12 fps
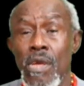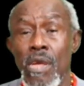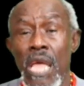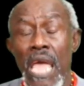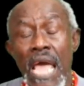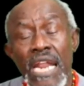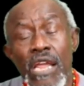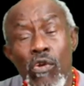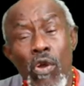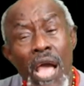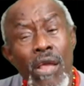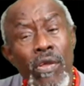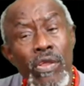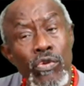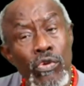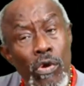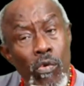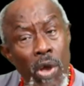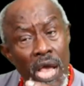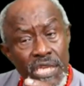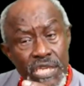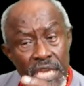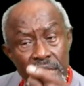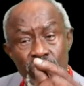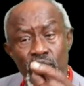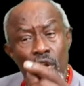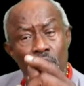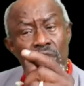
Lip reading: Ellen Cochran, you know why she is doing all of